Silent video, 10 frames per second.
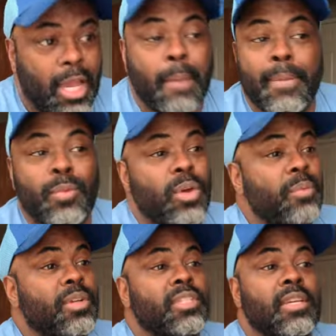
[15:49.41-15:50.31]
I mean, we
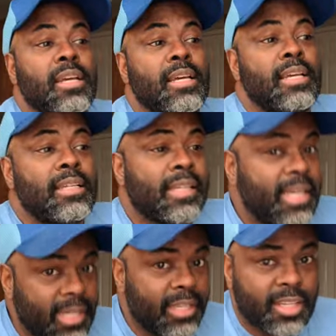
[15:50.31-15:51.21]
was
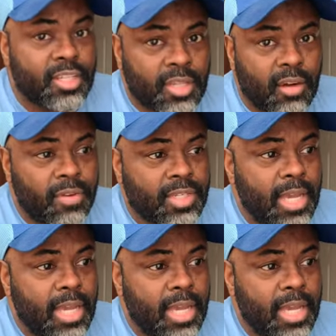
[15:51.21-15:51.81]
killing the service